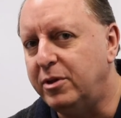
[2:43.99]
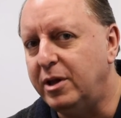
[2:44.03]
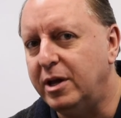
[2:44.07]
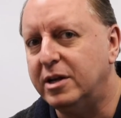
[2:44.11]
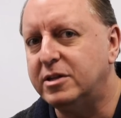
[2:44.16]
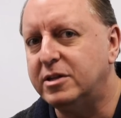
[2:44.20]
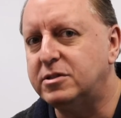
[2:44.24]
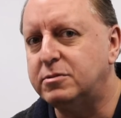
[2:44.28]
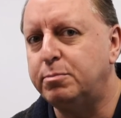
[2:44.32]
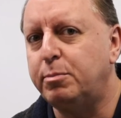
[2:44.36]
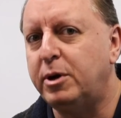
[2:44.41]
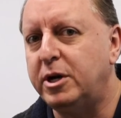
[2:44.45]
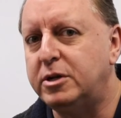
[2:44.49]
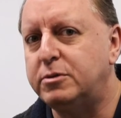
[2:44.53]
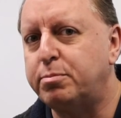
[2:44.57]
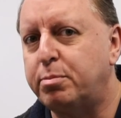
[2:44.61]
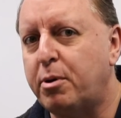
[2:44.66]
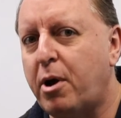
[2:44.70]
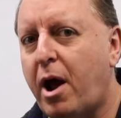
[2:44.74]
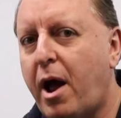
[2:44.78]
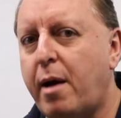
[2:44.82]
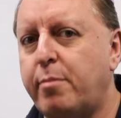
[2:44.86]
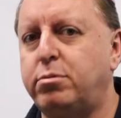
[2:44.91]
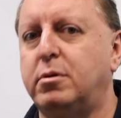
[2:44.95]
this much
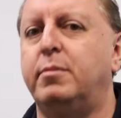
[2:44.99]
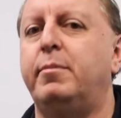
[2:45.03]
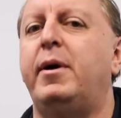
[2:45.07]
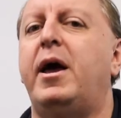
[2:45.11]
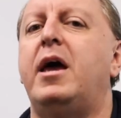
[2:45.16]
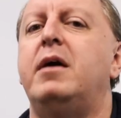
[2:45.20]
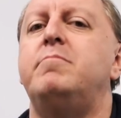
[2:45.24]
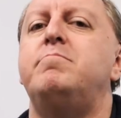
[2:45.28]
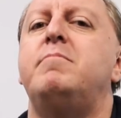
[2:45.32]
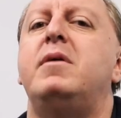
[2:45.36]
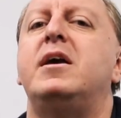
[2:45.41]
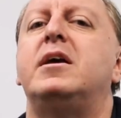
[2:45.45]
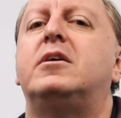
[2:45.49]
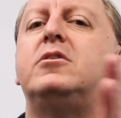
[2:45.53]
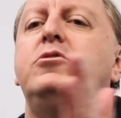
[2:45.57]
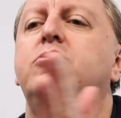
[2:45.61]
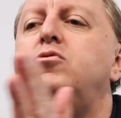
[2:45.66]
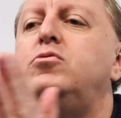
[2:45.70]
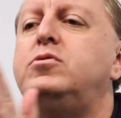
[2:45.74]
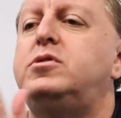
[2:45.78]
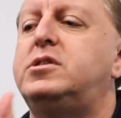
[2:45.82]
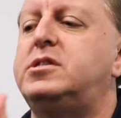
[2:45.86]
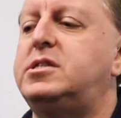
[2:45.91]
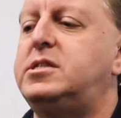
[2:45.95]
problem and make
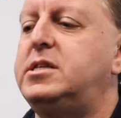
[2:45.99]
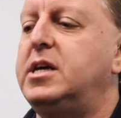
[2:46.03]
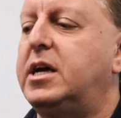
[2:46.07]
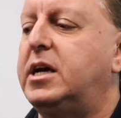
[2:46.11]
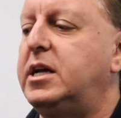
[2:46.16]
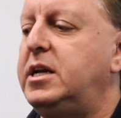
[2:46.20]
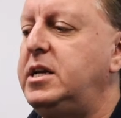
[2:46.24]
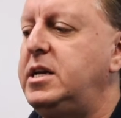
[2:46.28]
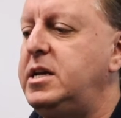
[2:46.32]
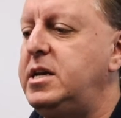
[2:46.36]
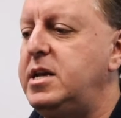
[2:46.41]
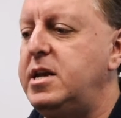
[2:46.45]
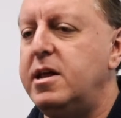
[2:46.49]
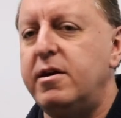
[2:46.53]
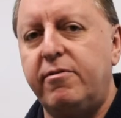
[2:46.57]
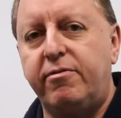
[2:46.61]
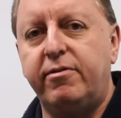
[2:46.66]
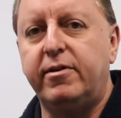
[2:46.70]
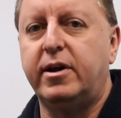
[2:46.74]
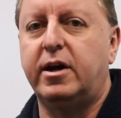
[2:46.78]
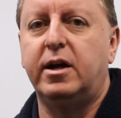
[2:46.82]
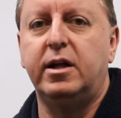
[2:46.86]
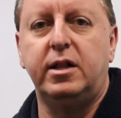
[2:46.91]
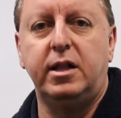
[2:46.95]
you
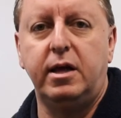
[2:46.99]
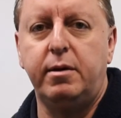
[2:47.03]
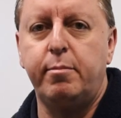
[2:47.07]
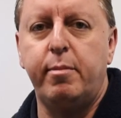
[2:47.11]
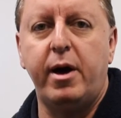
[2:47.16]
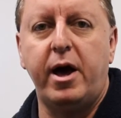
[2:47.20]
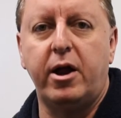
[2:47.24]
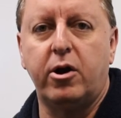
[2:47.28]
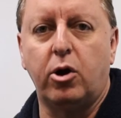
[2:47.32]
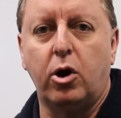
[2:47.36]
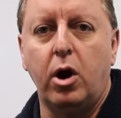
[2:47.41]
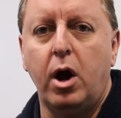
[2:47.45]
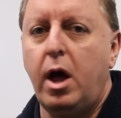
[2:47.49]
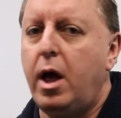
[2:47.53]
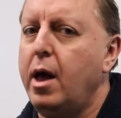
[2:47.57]
significantly better.